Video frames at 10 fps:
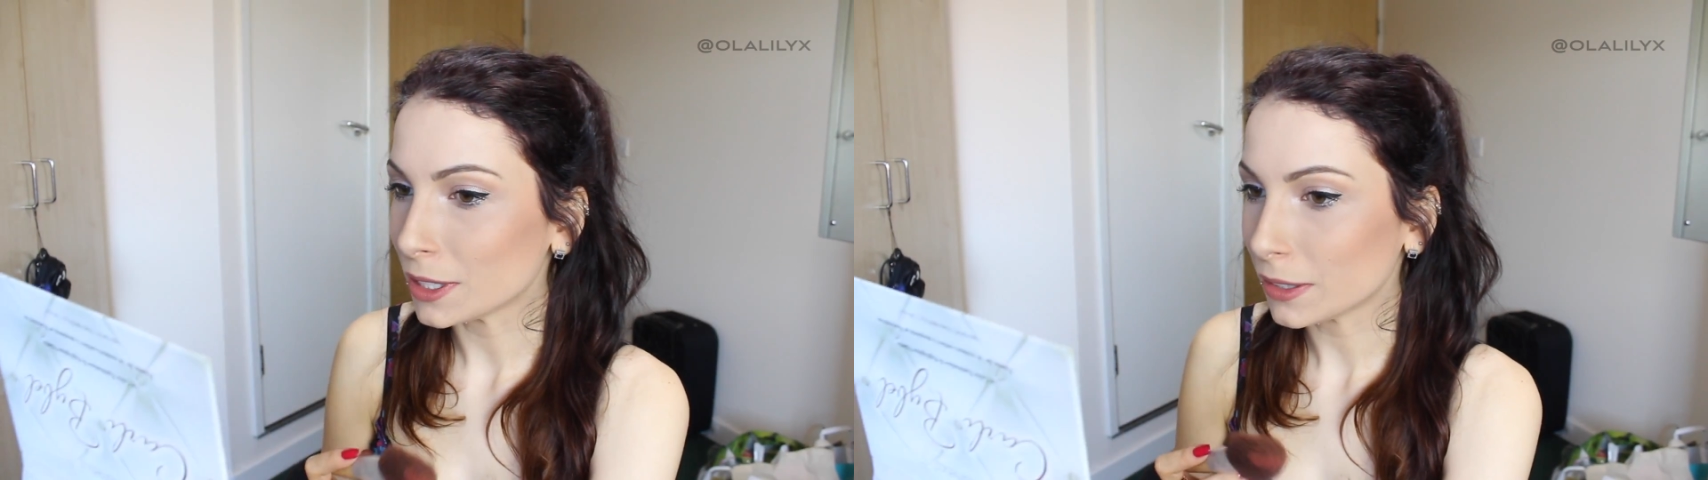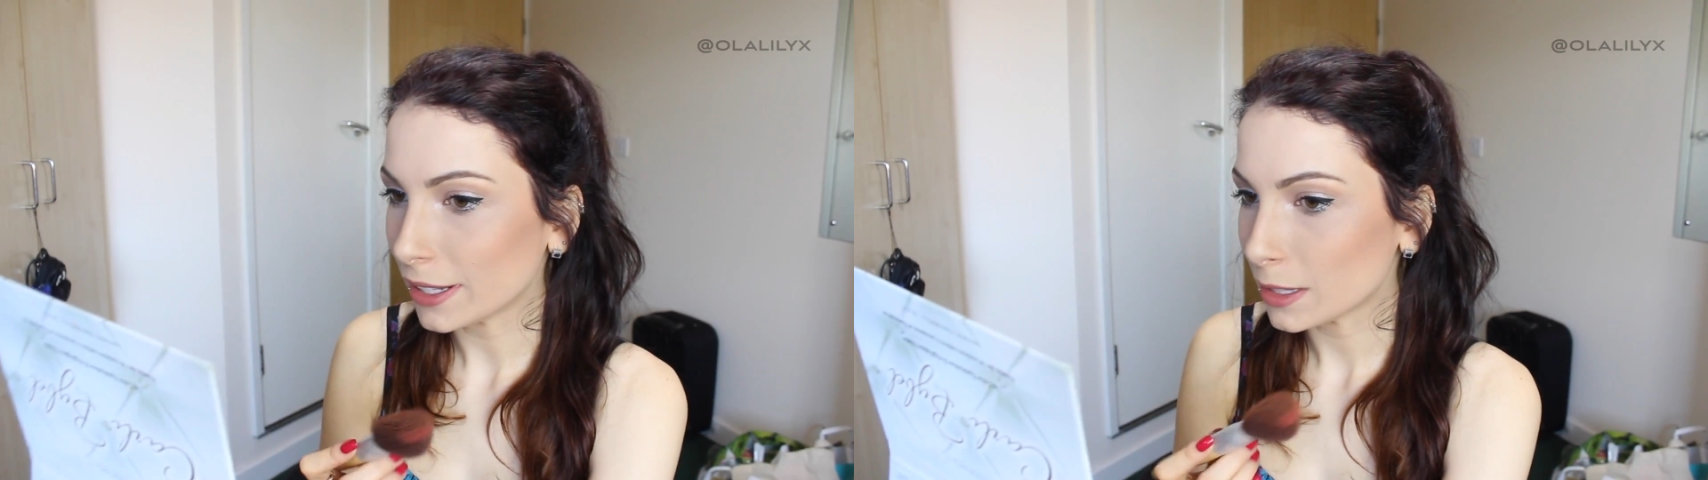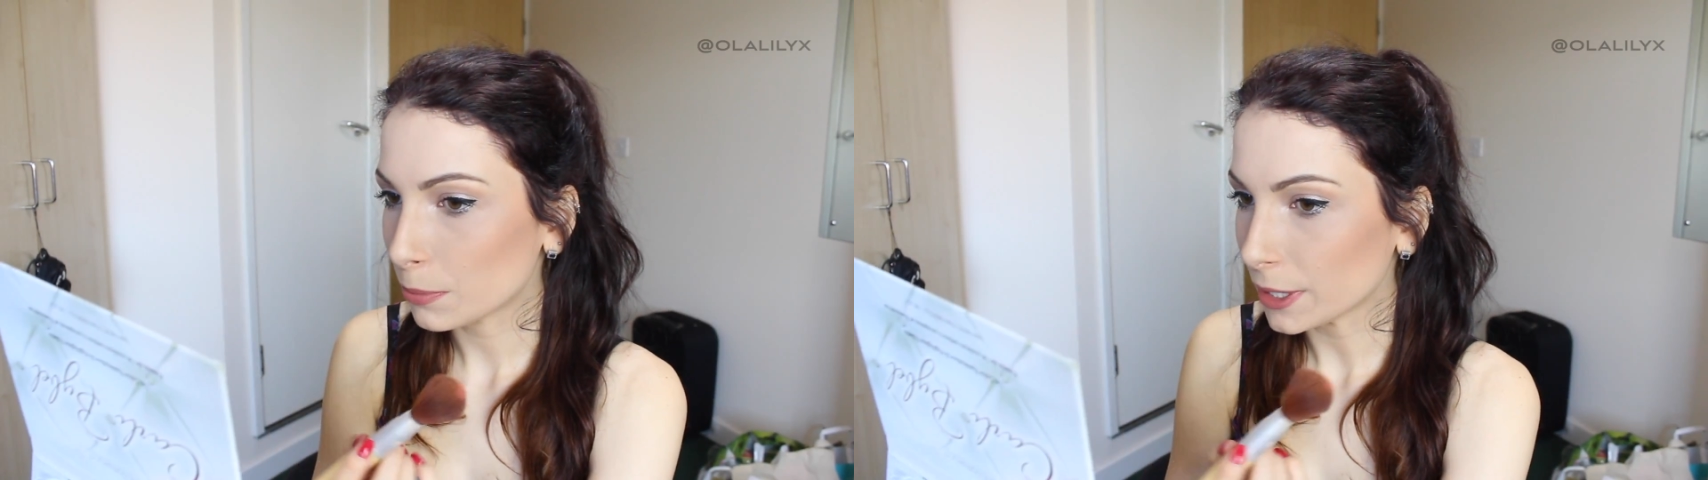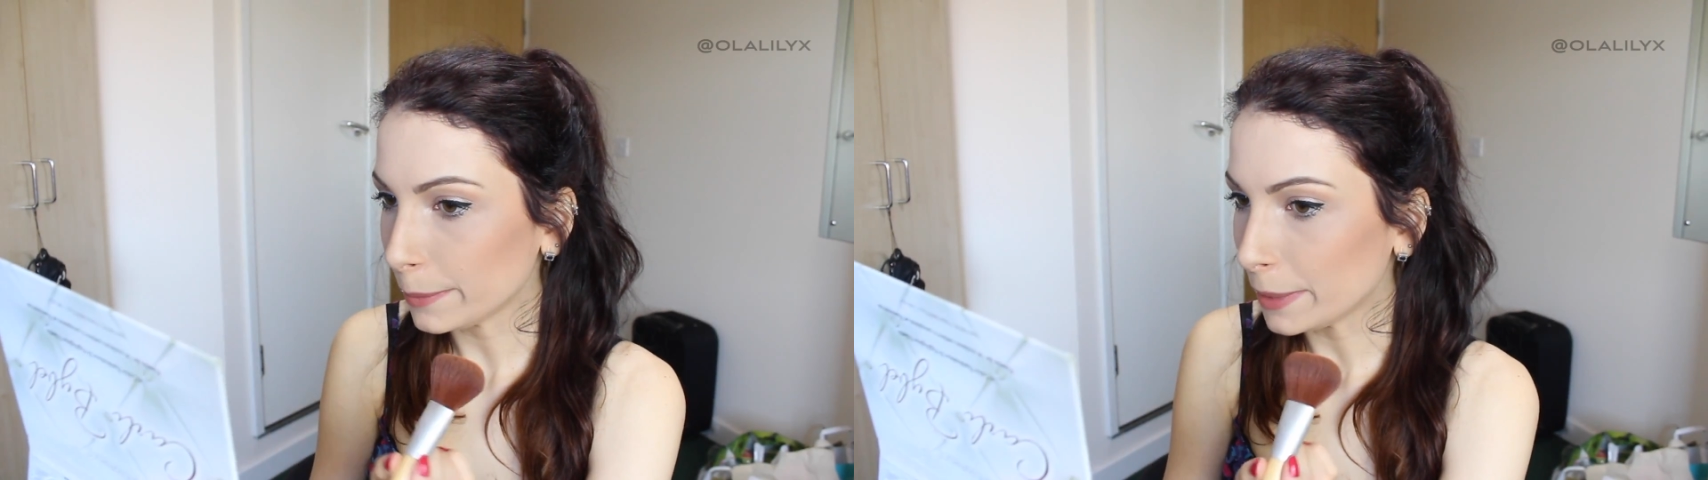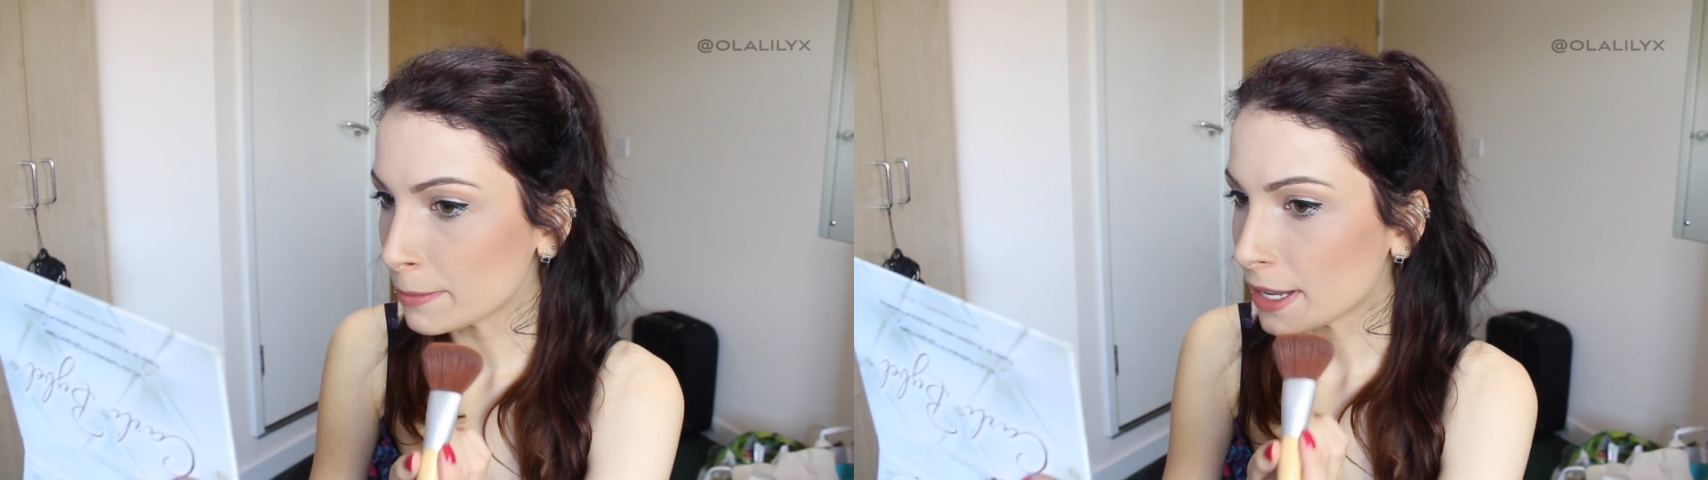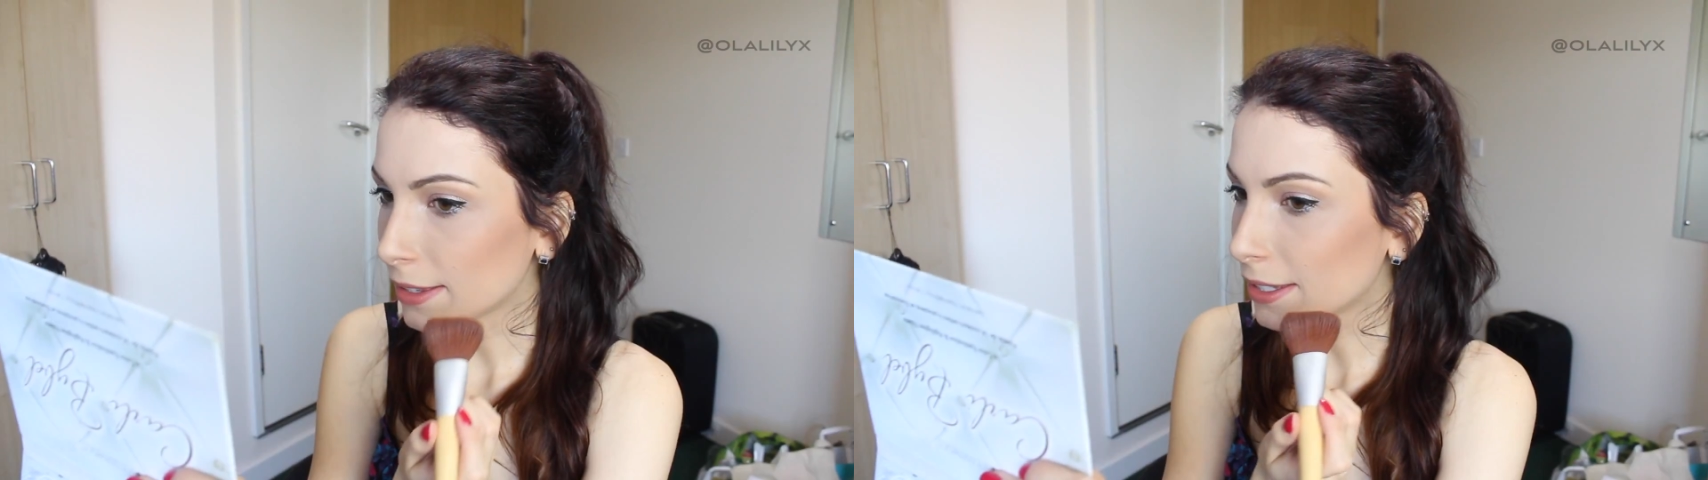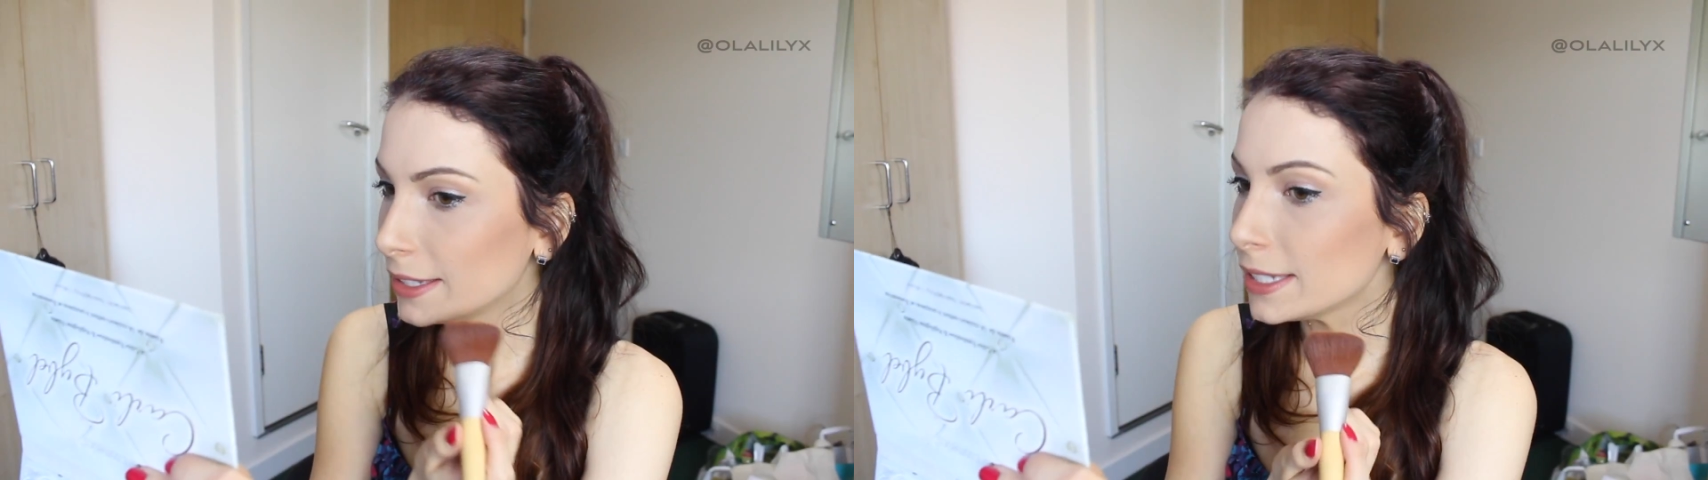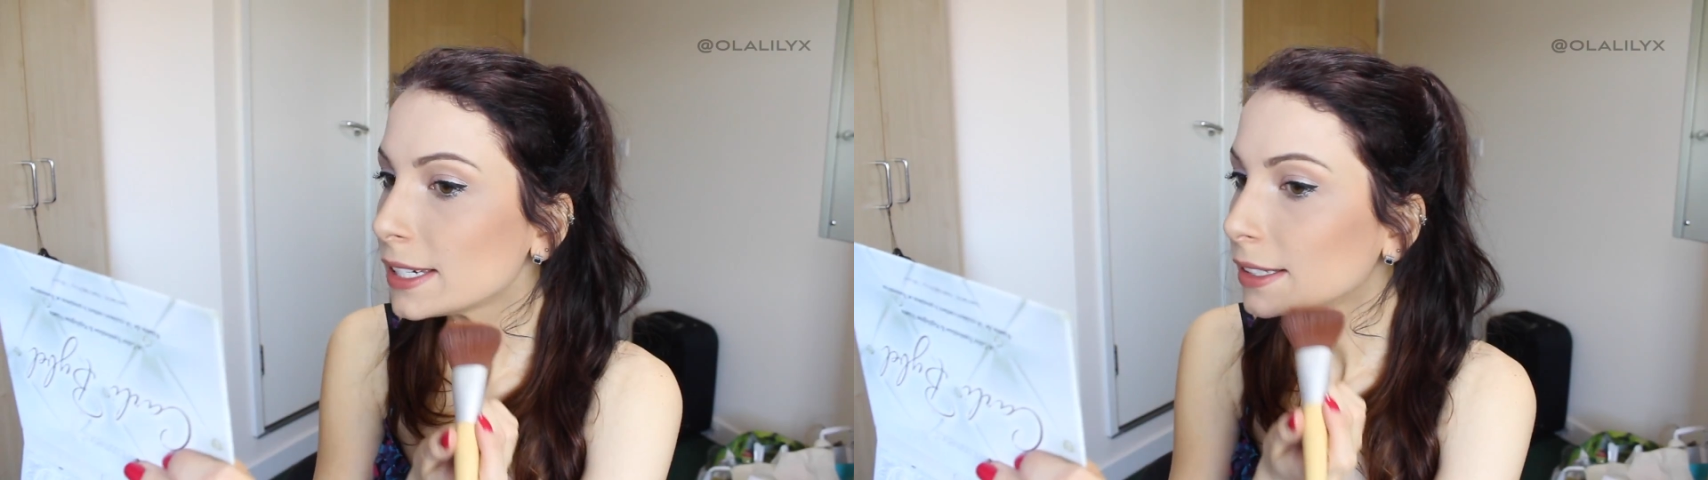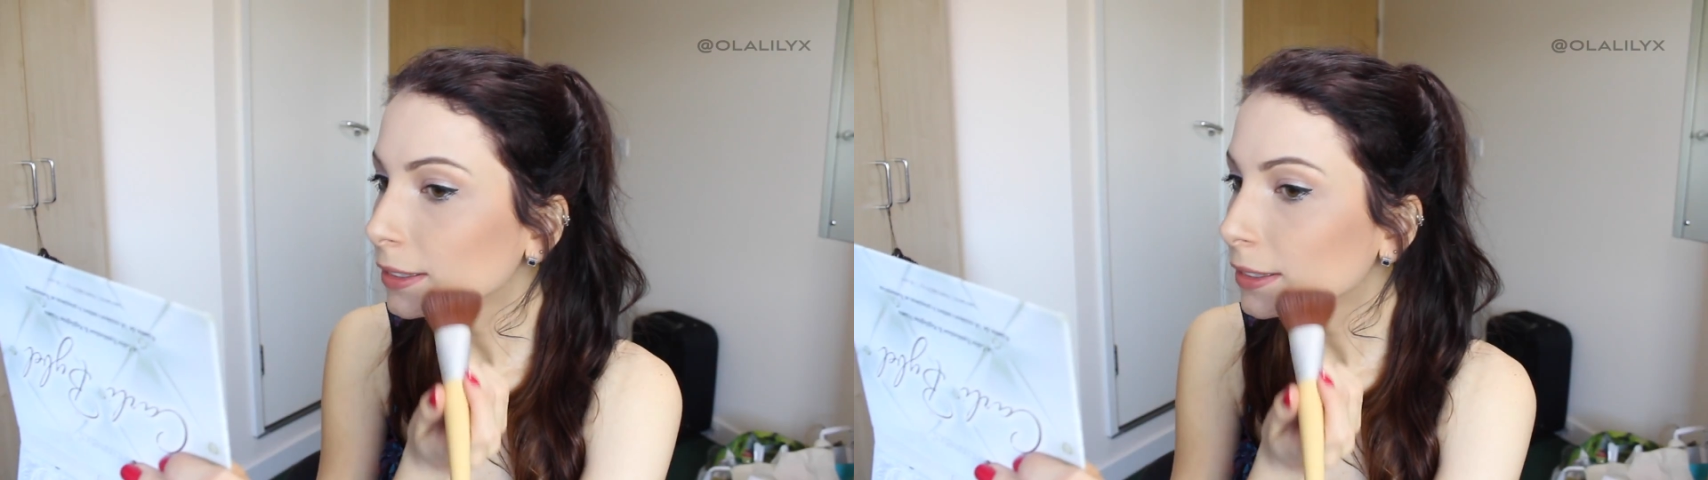this one's pretty pigmented.